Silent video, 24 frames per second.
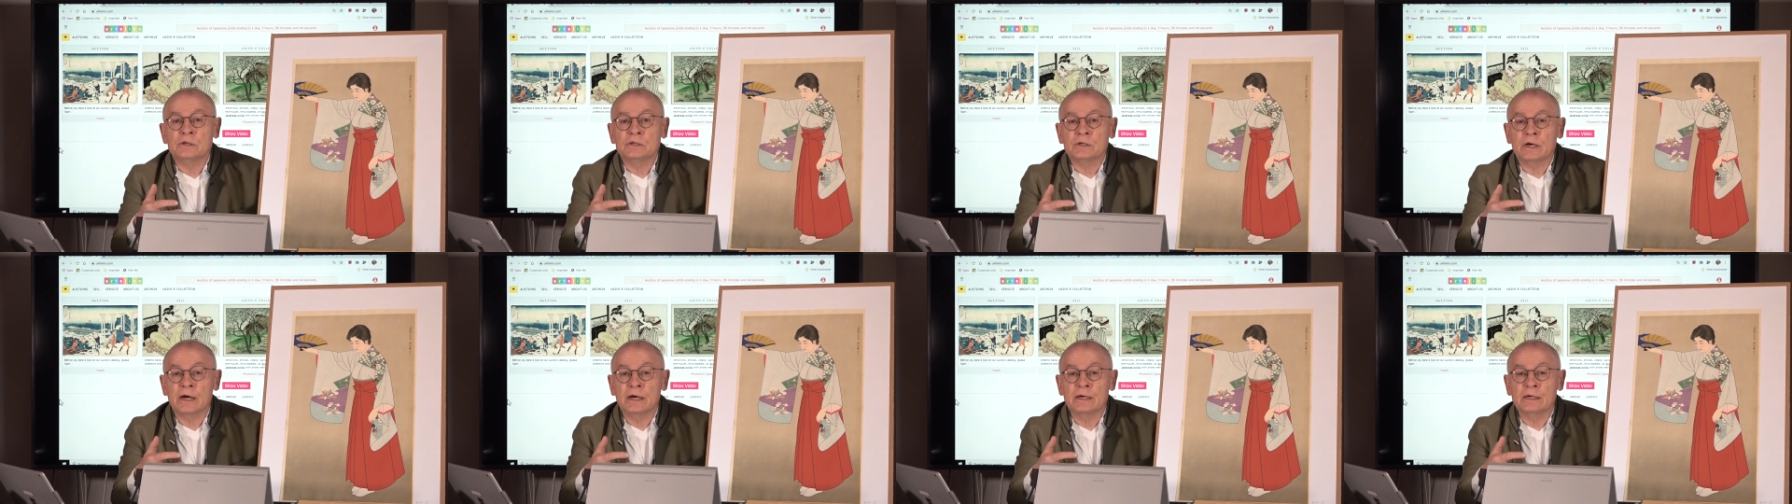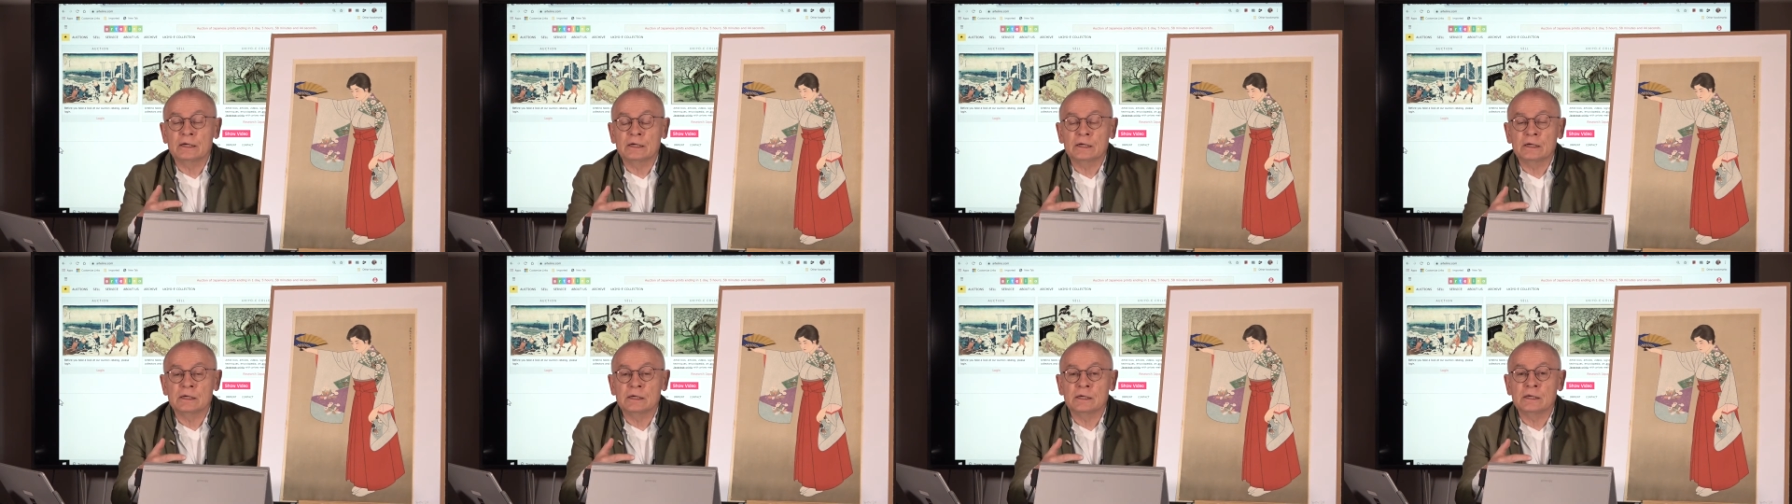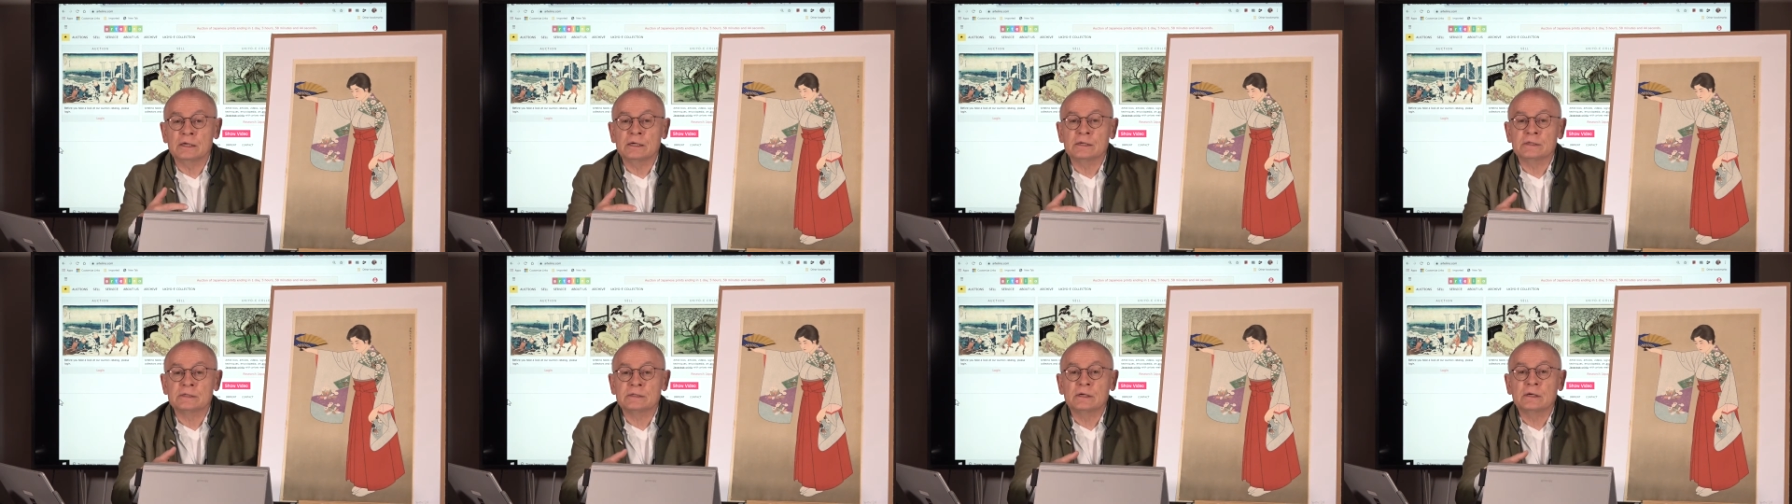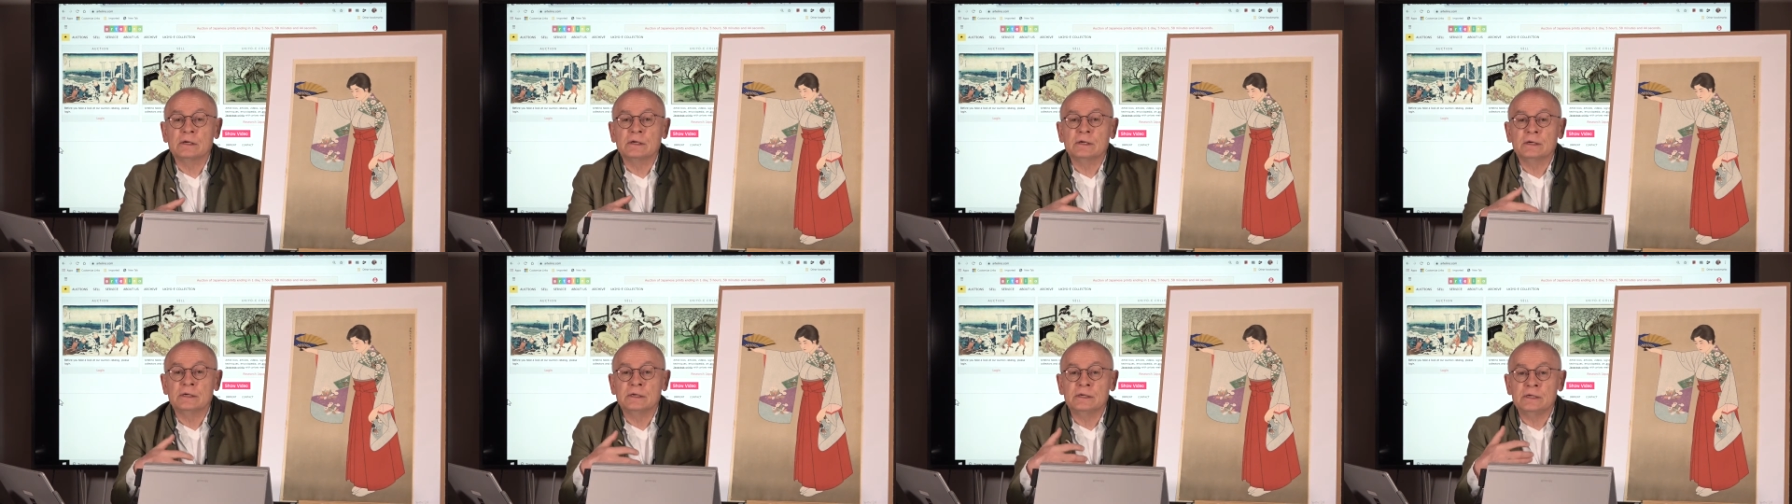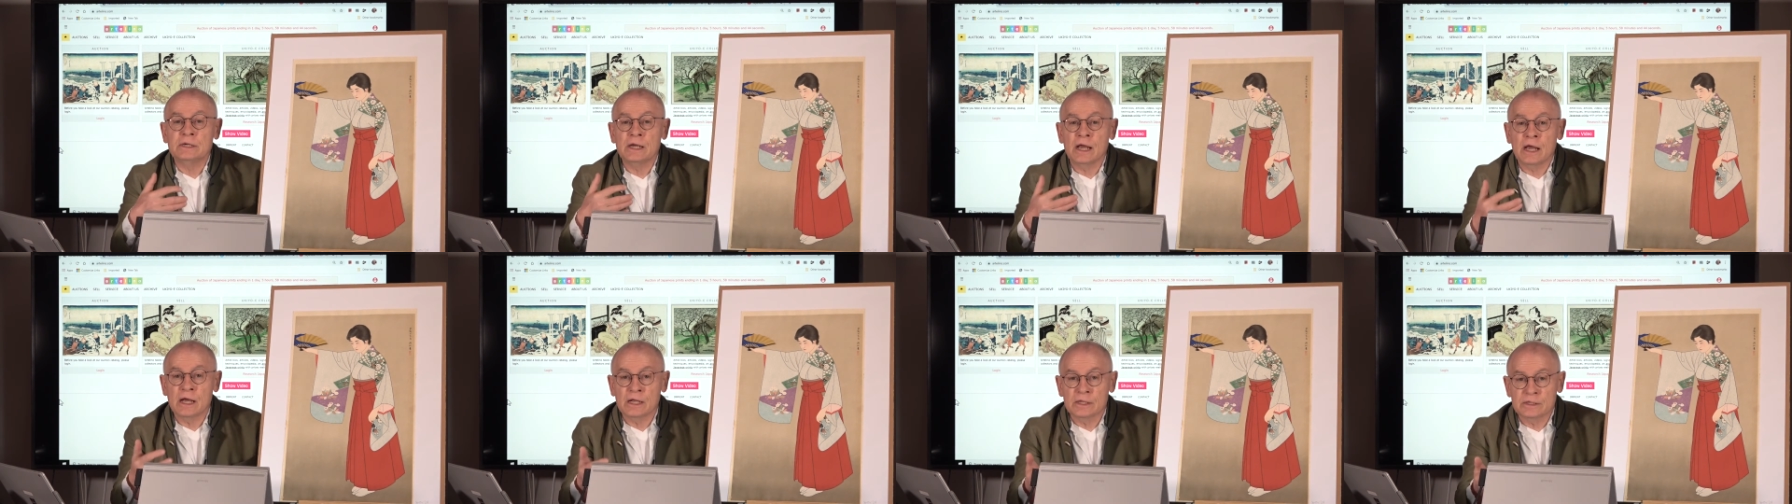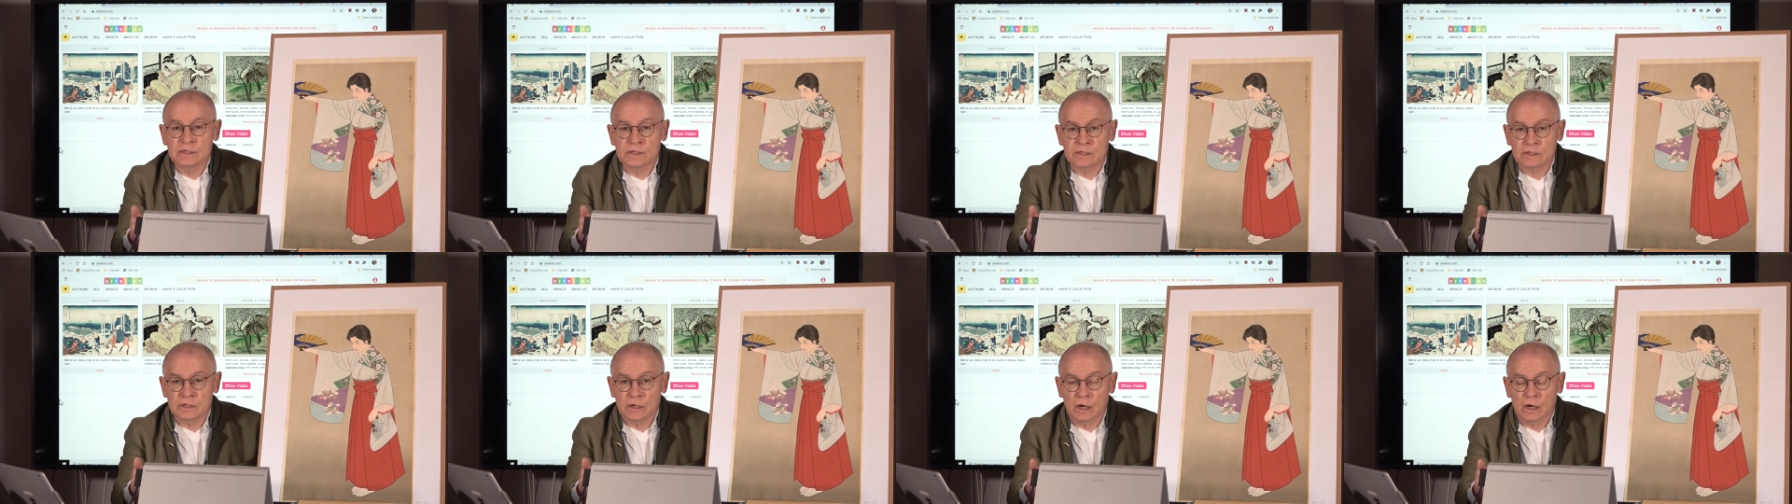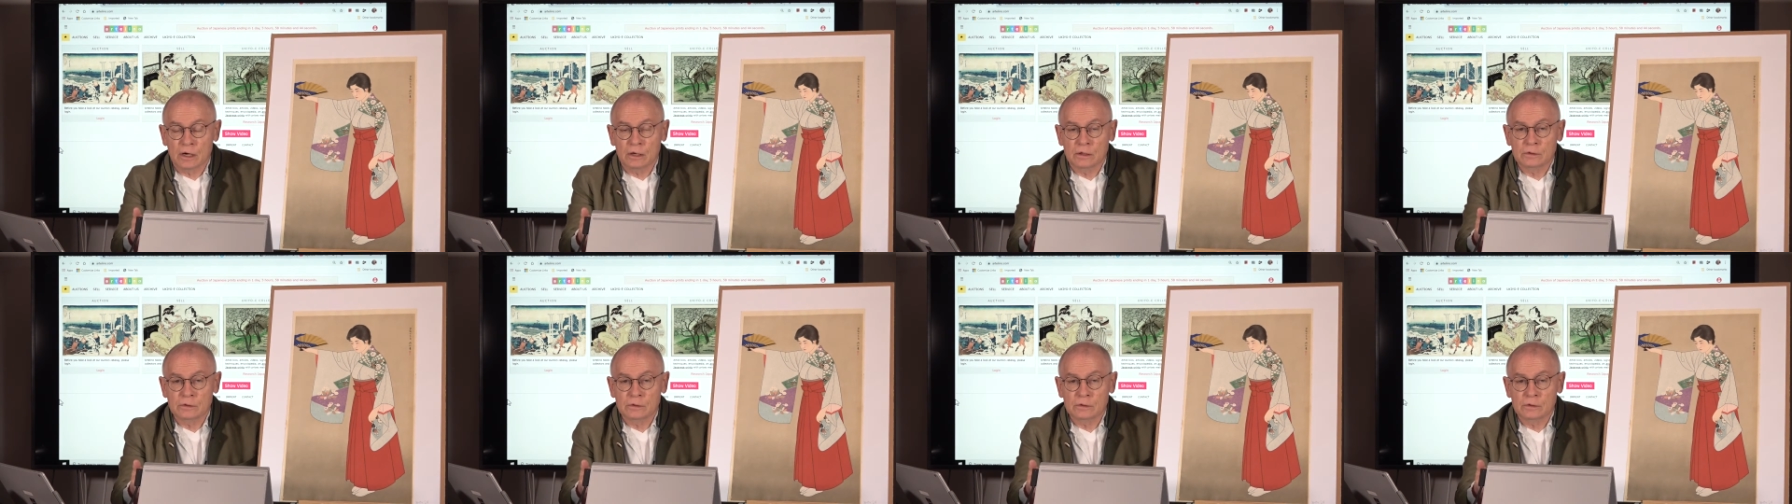title is Dancer.